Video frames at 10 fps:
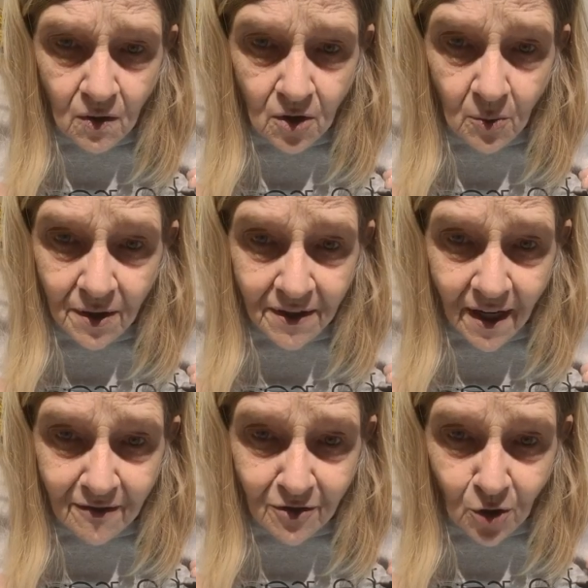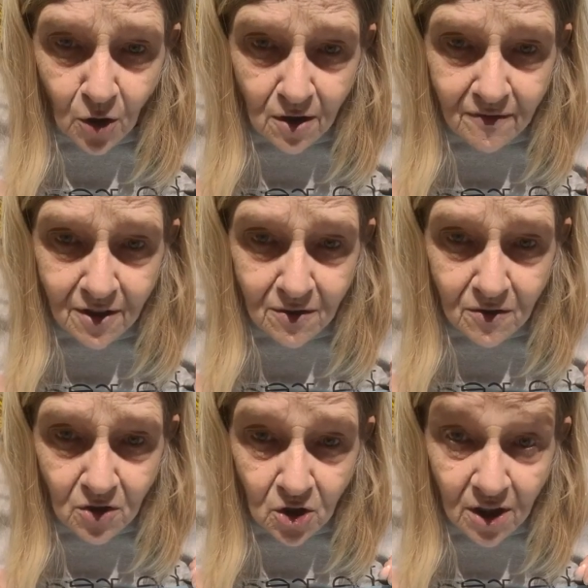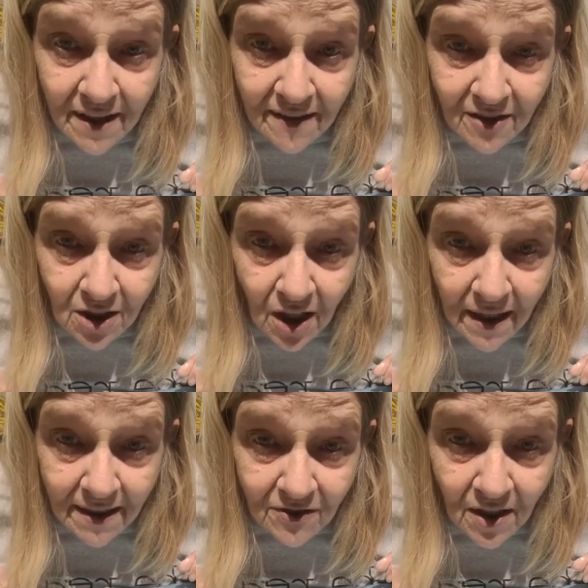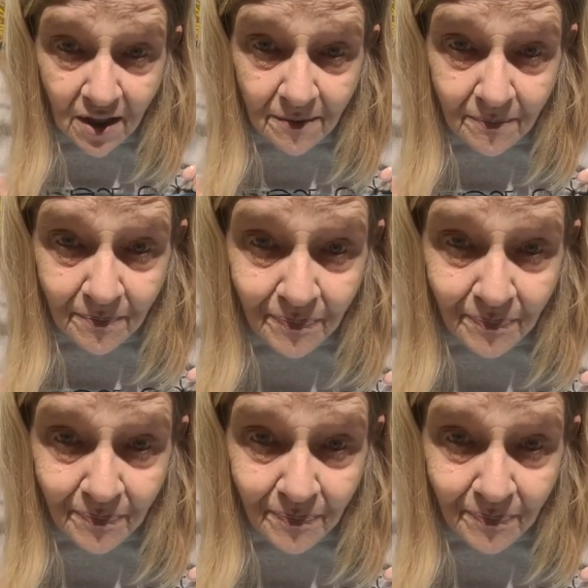You would have never thought of it. Good evening, Lady T.